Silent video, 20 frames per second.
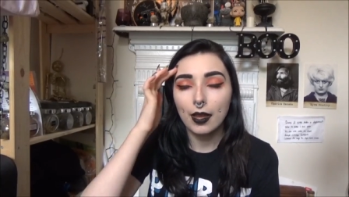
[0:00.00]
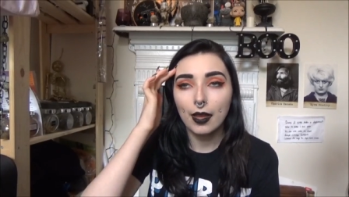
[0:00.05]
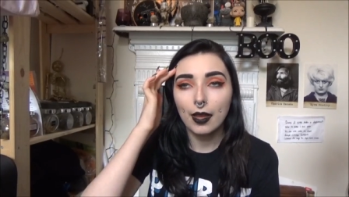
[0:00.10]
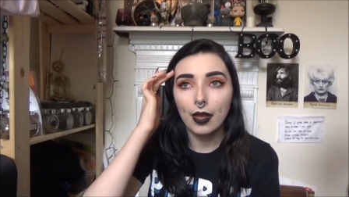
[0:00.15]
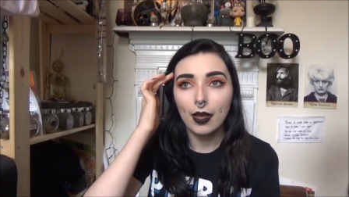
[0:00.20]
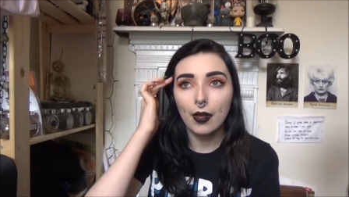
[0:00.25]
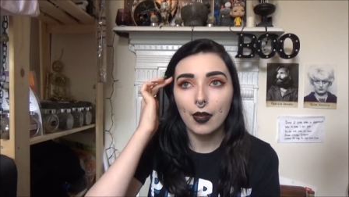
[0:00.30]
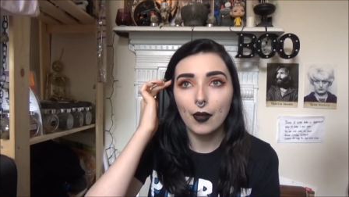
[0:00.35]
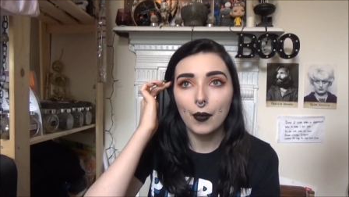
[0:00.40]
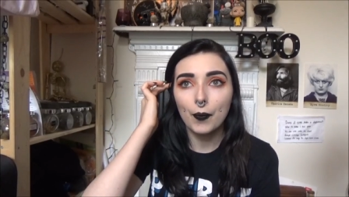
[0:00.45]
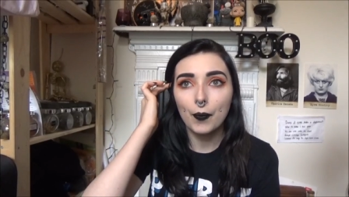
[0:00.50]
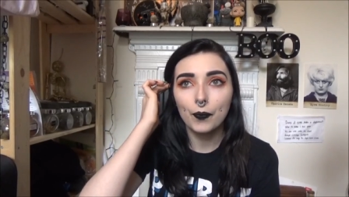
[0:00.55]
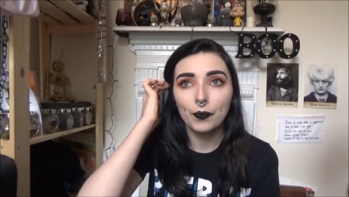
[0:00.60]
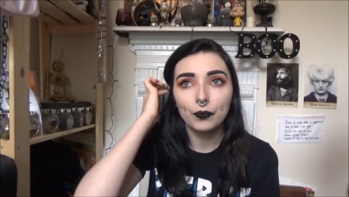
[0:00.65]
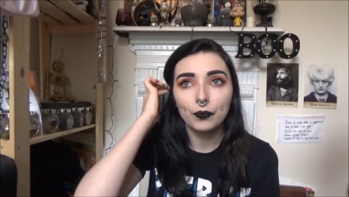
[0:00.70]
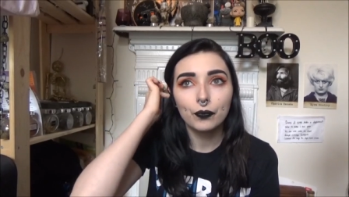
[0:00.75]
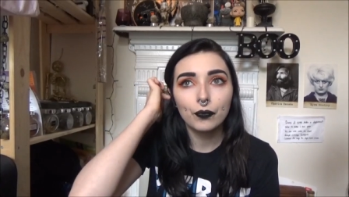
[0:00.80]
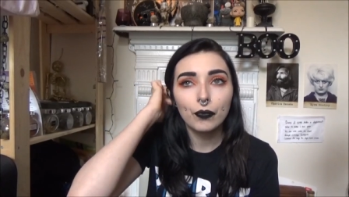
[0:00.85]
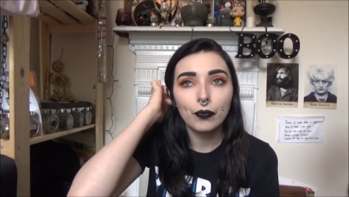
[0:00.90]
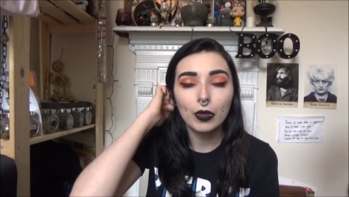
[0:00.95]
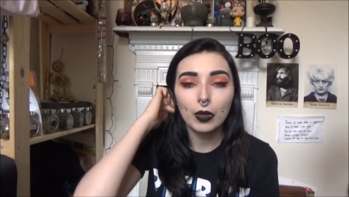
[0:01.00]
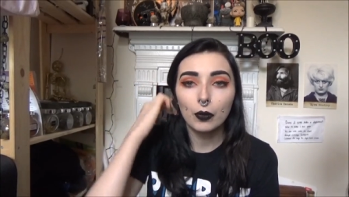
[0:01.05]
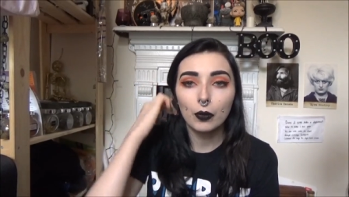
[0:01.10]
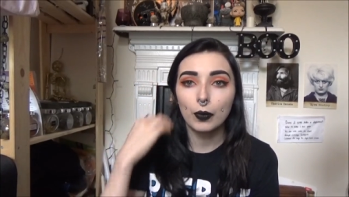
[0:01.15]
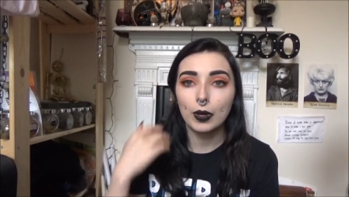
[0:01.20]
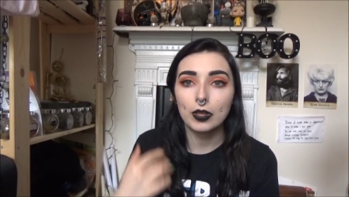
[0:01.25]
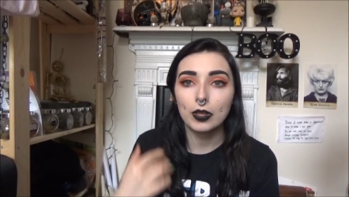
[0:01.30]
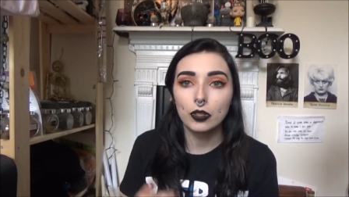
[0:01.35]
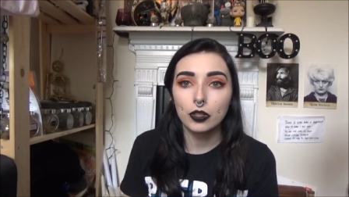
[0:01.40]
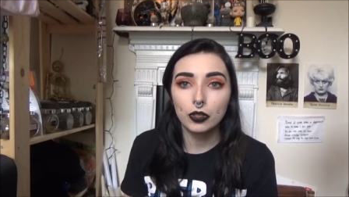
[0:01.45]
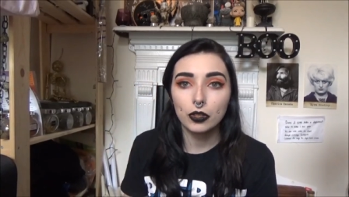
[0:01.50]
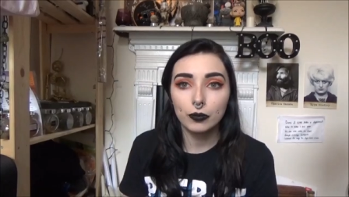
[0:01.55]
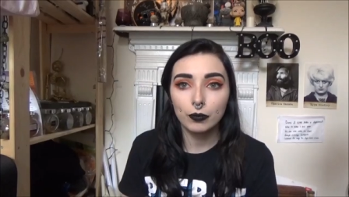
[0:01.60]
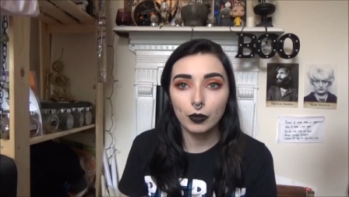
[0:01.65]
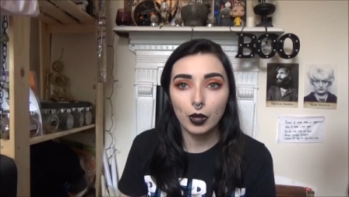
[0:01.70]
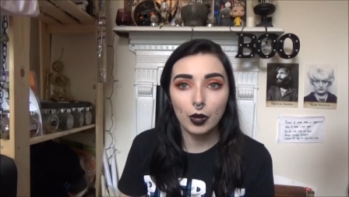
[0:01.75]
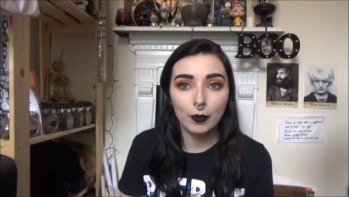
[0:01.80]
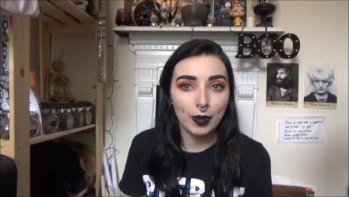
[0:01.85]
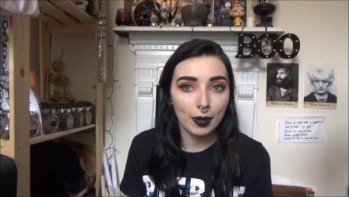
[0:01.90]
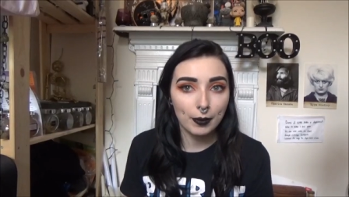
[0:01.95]
um, which
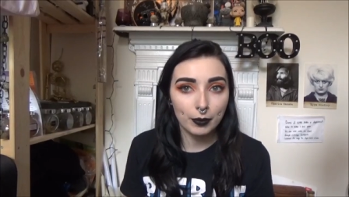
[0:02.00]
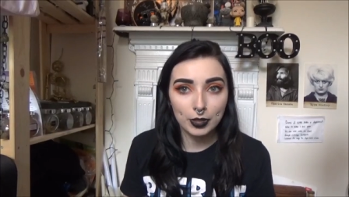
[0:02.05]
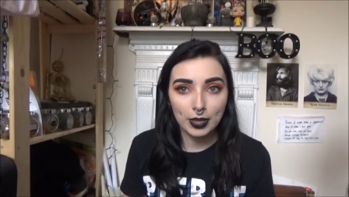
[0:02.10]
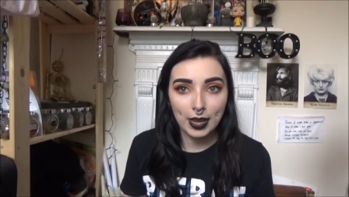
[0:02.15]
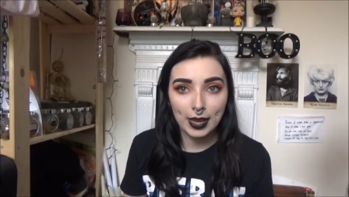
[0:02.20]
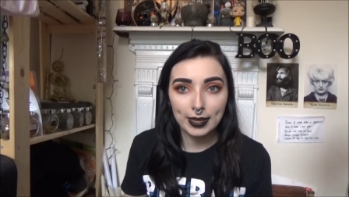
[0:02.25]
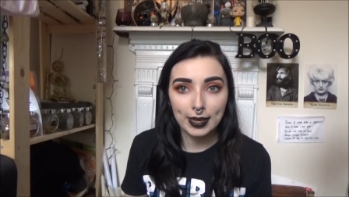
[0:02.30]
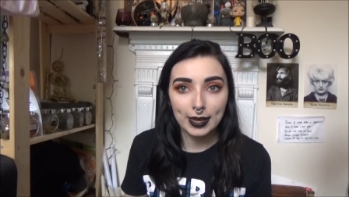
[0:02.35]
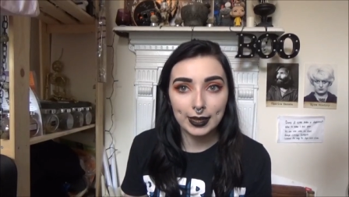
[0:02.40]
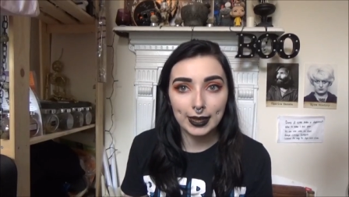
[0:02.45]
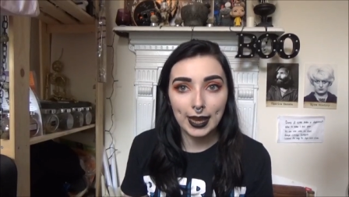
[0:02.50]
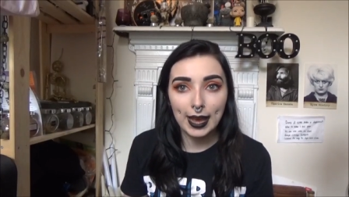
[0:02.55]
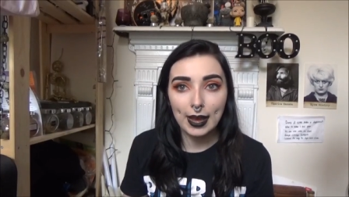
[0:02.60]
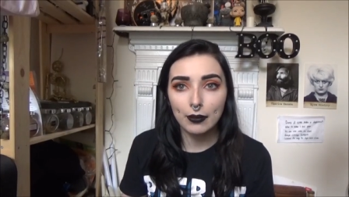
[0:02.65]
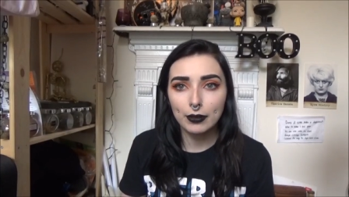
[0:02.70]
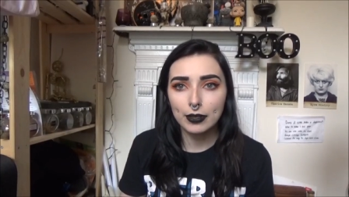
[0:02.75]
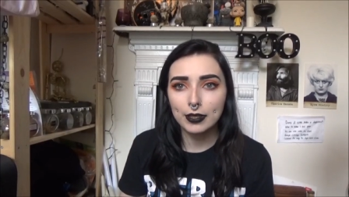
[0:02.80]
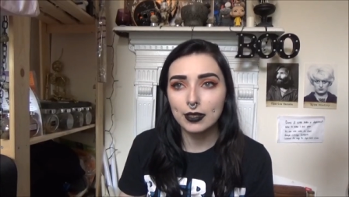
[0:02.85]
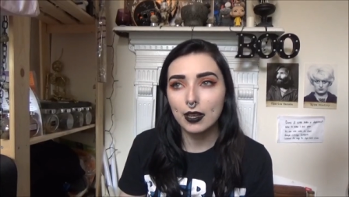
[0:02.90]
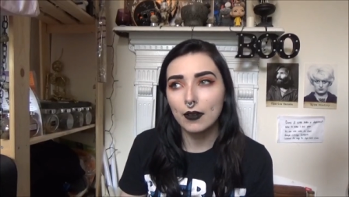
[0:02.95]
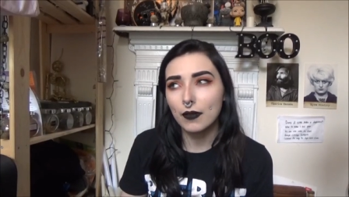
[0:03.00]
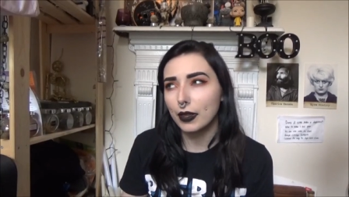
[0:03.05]
I'll be able to edit and get out and stuff.